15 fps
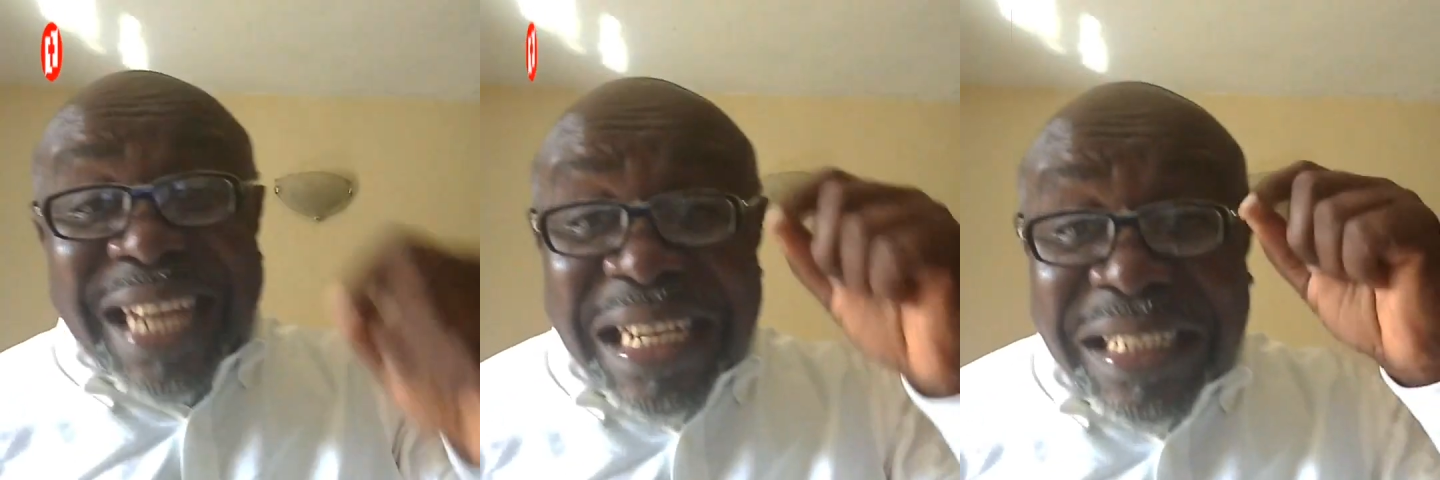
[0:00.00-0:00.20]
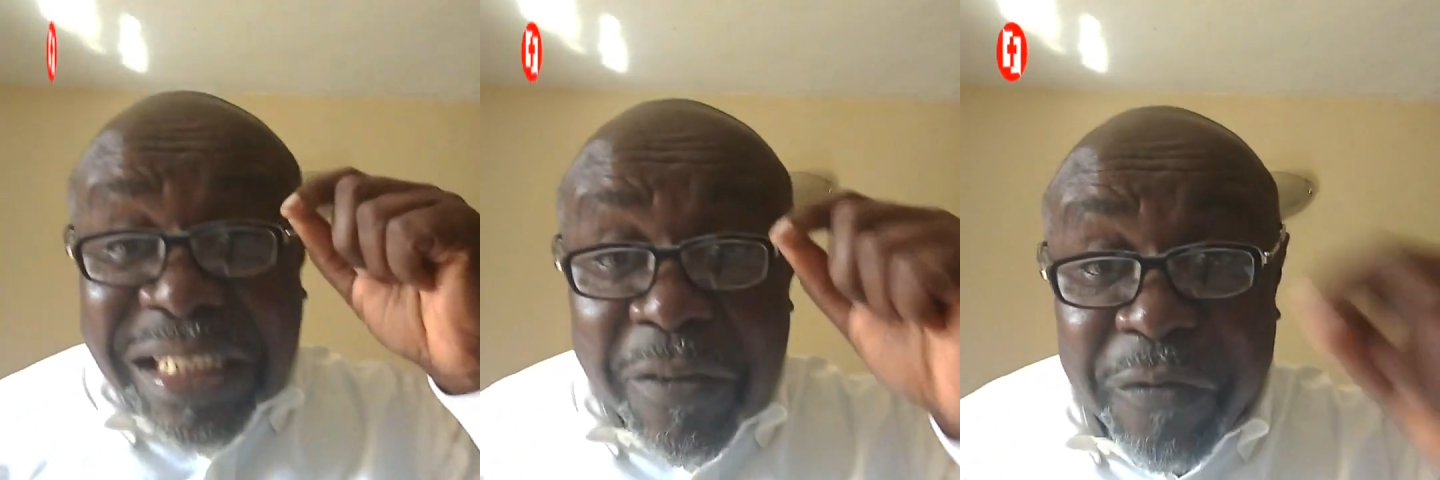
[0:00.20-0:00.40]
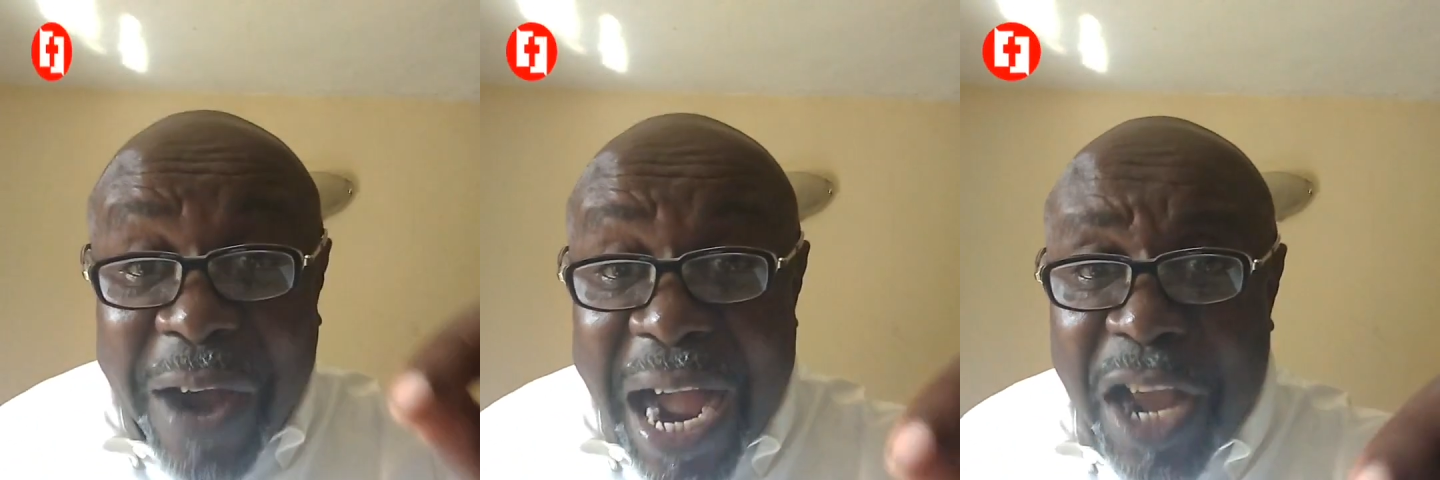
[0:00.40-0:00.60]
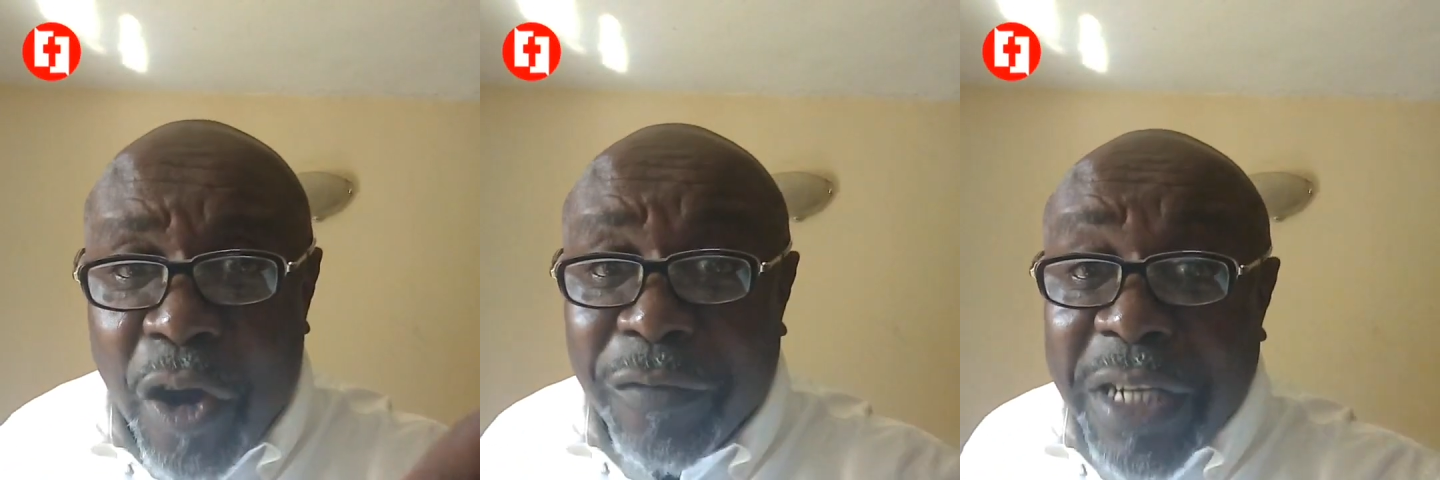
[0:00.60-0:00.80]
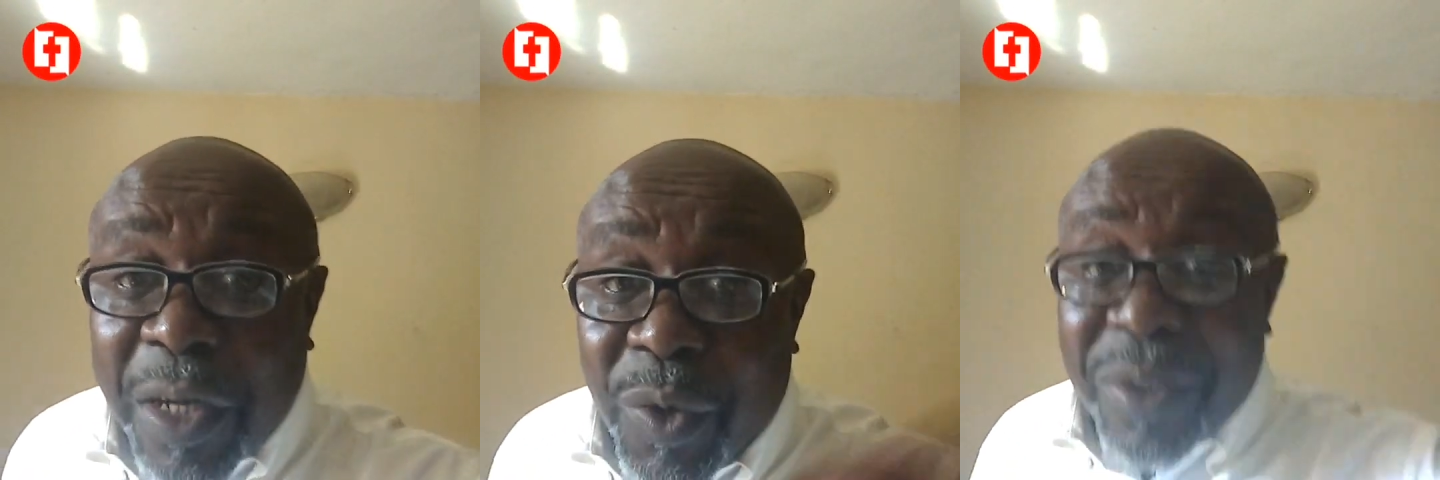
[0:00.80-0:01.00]
testify
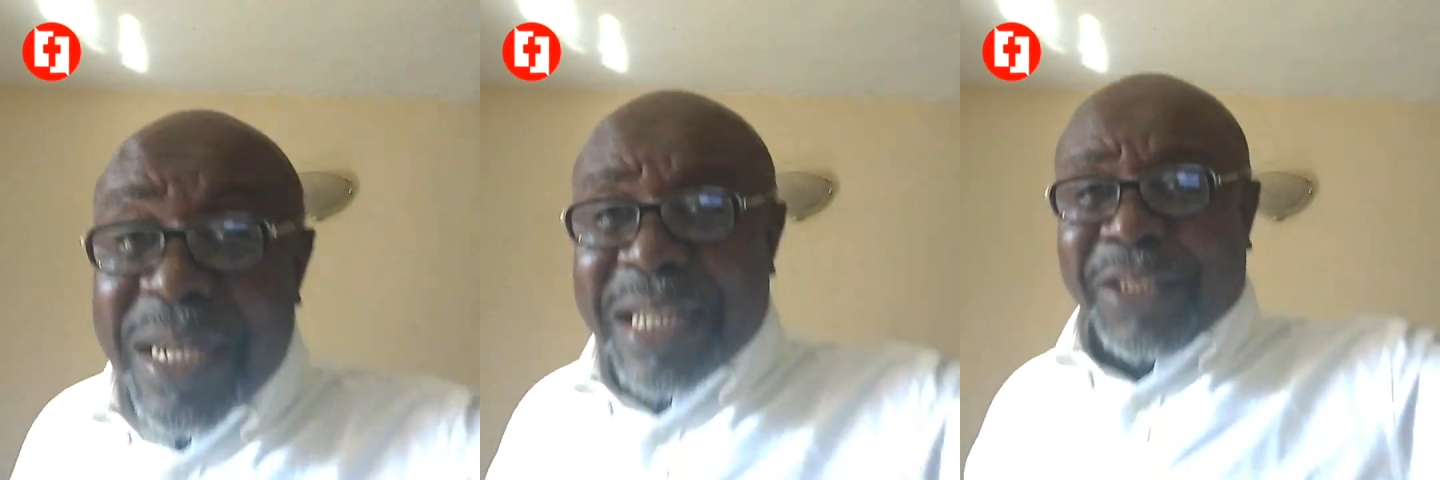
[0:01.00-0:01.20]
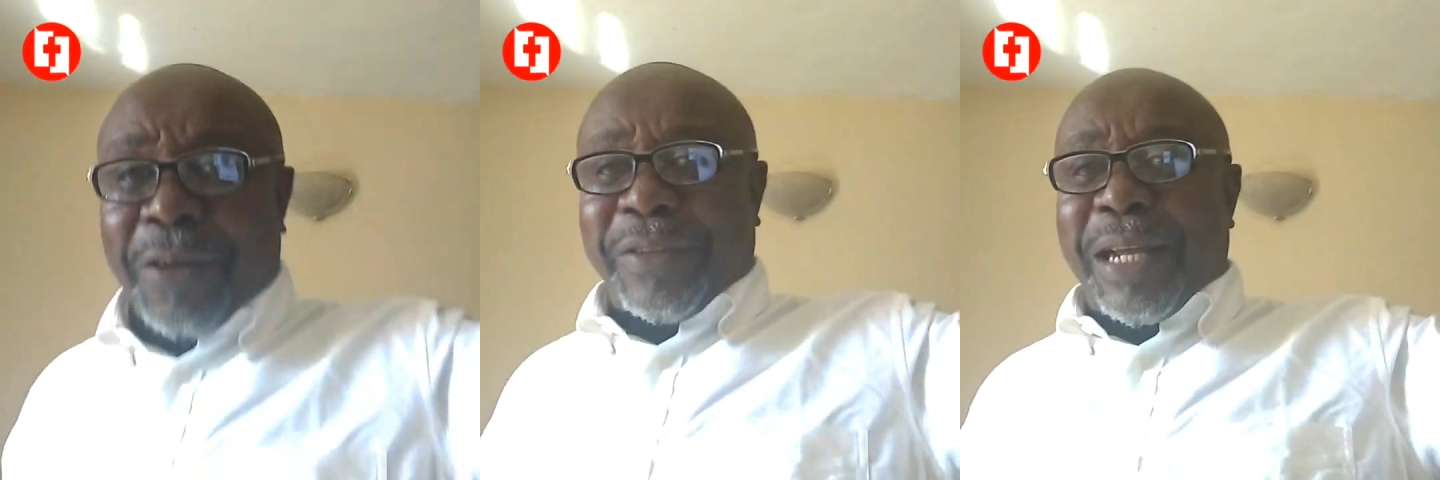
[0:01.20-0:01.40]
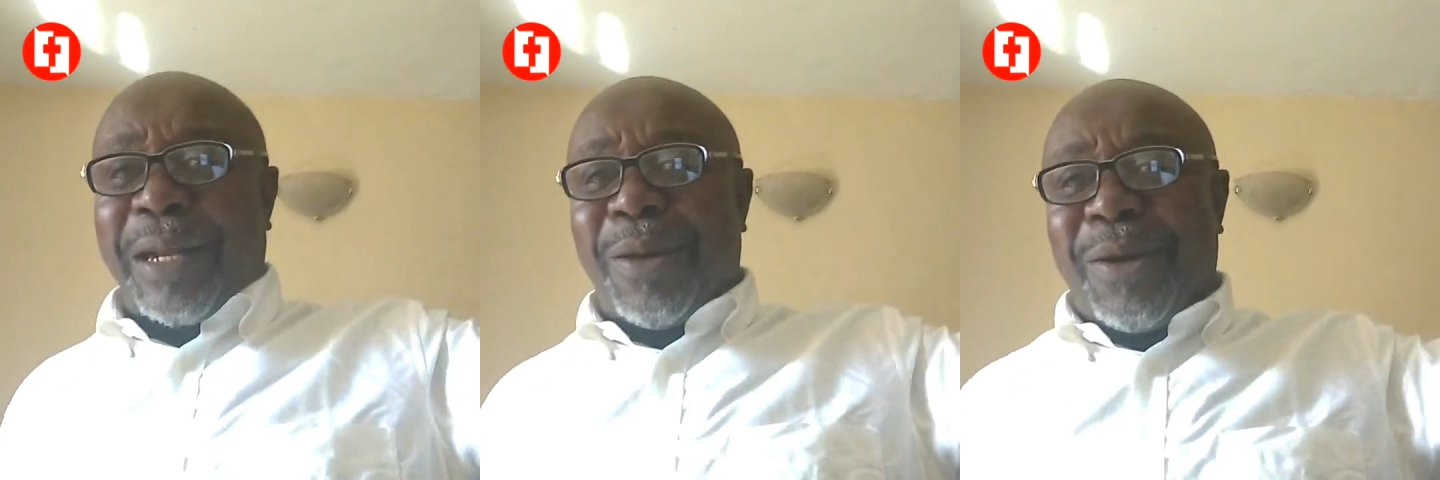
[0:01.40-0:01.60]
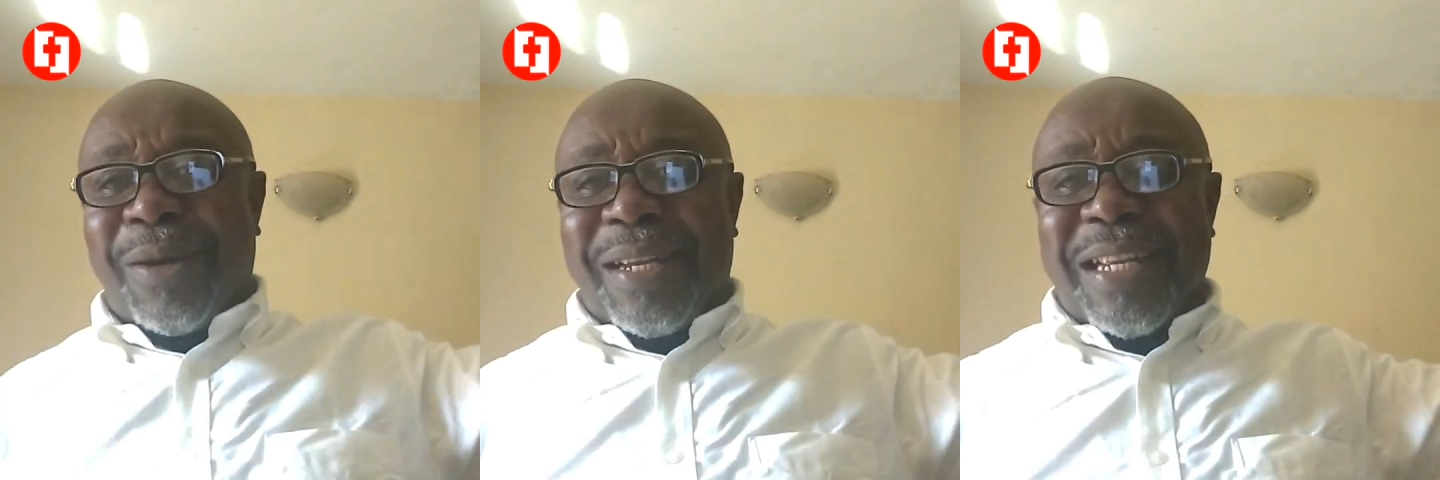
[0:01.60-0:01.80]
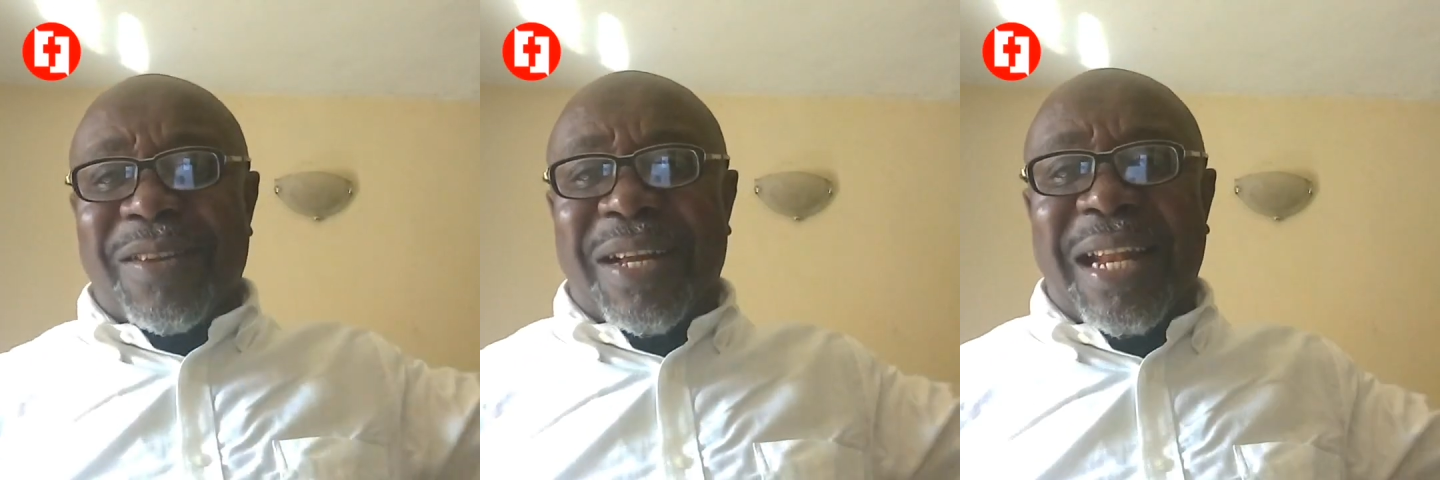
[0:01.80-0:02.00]
of the goodness of the Lord
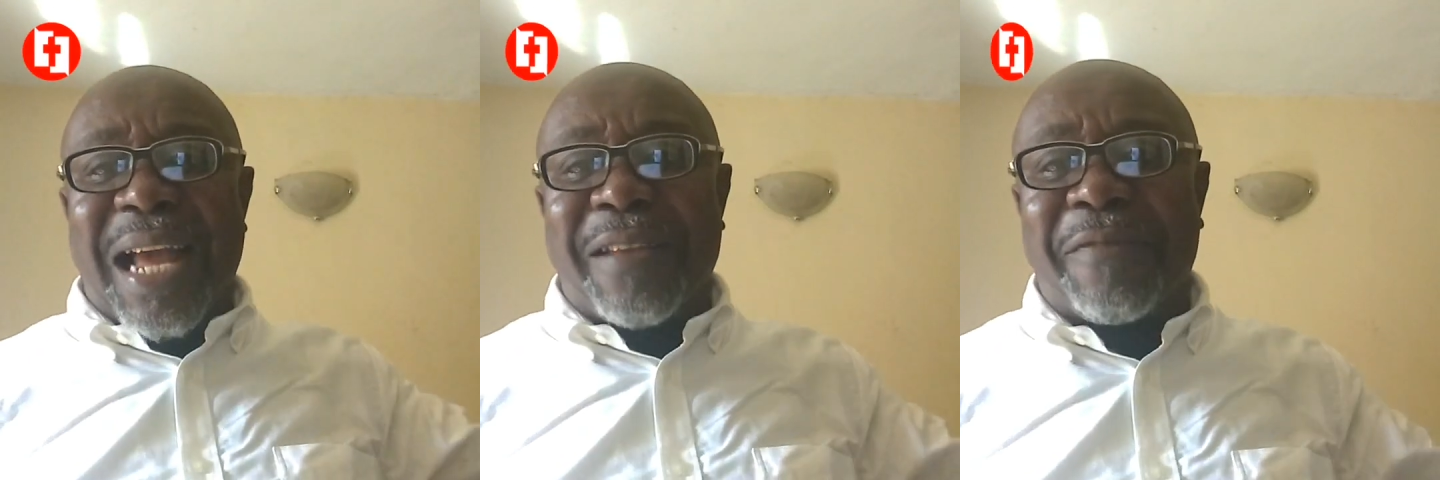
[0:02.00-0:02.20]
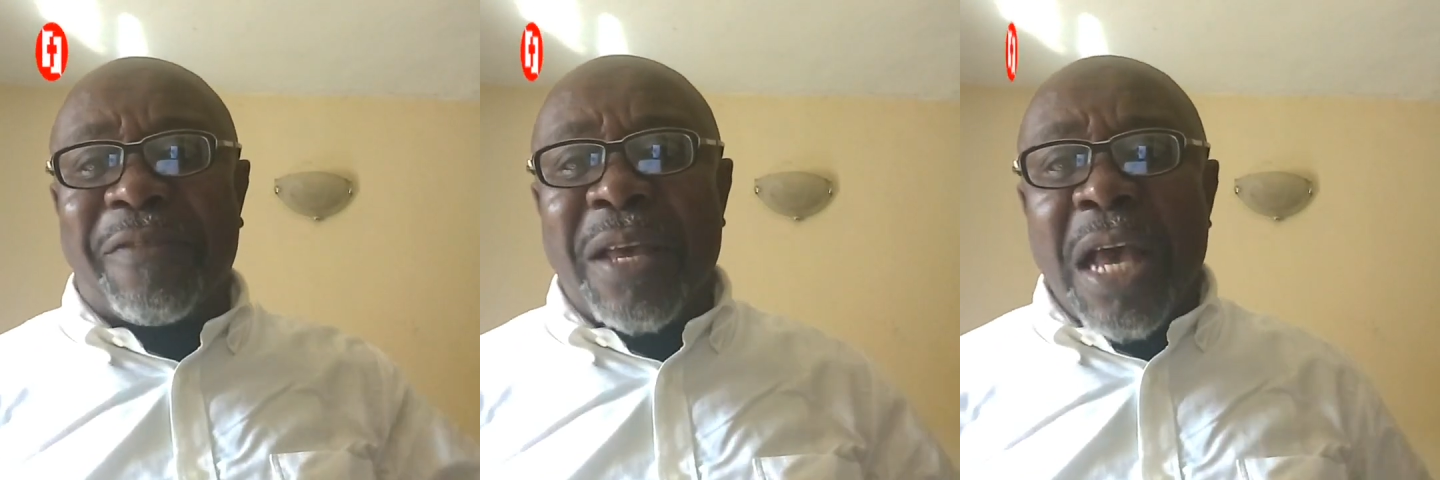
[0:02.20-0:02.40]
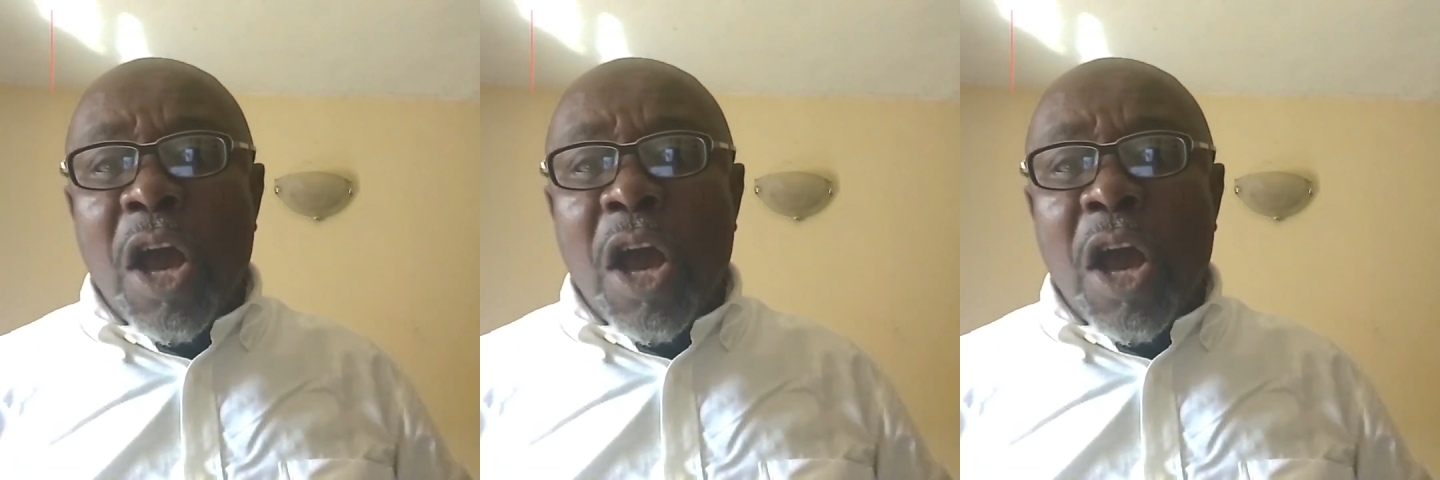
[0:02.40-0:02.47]
in your life.